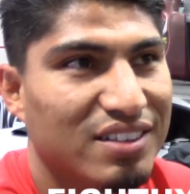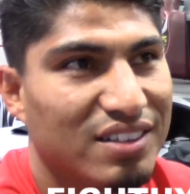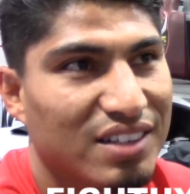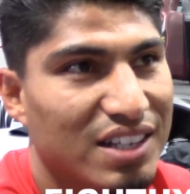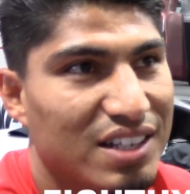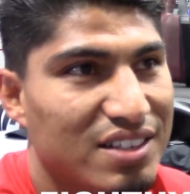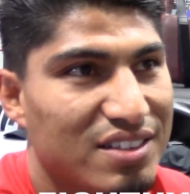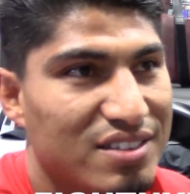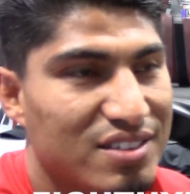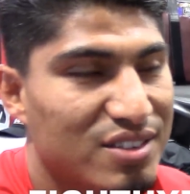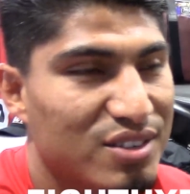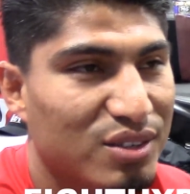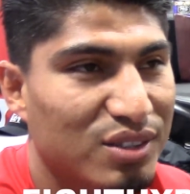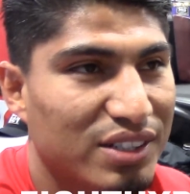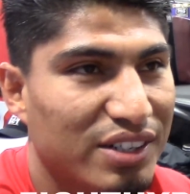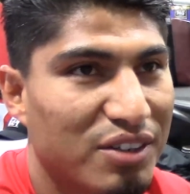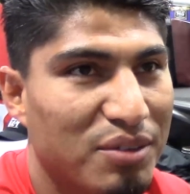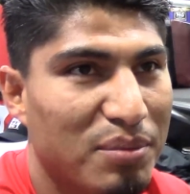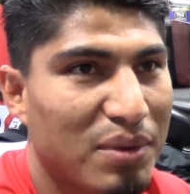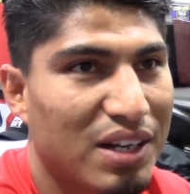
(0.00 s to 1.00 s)
they told
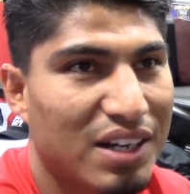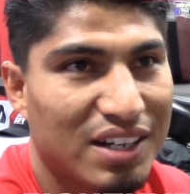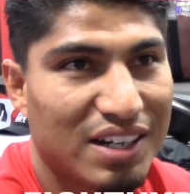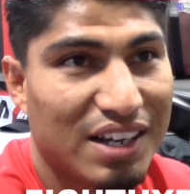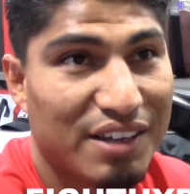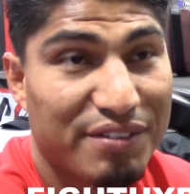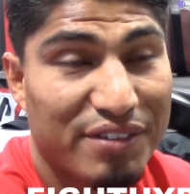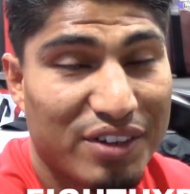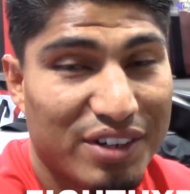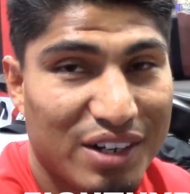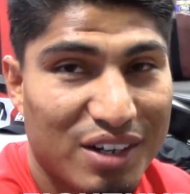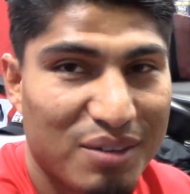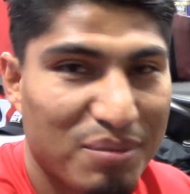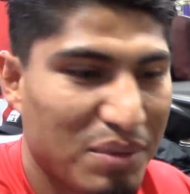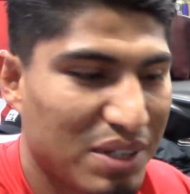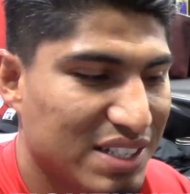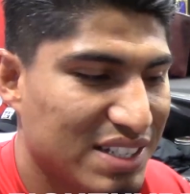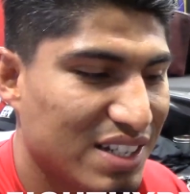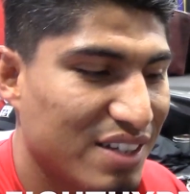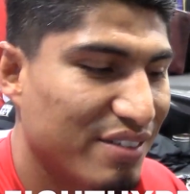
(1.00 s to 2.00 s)
everybody, and I found out
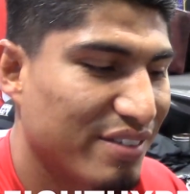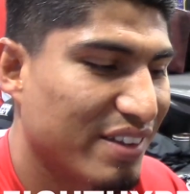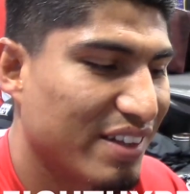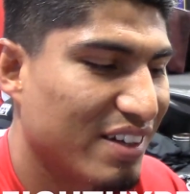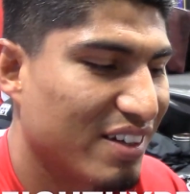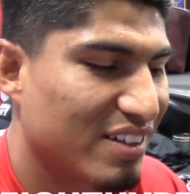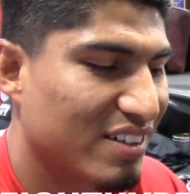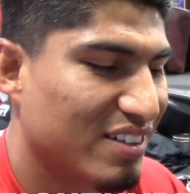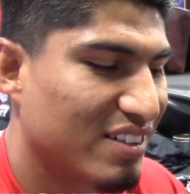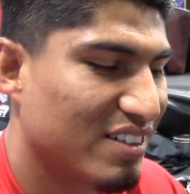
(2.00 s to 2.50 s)
myself there.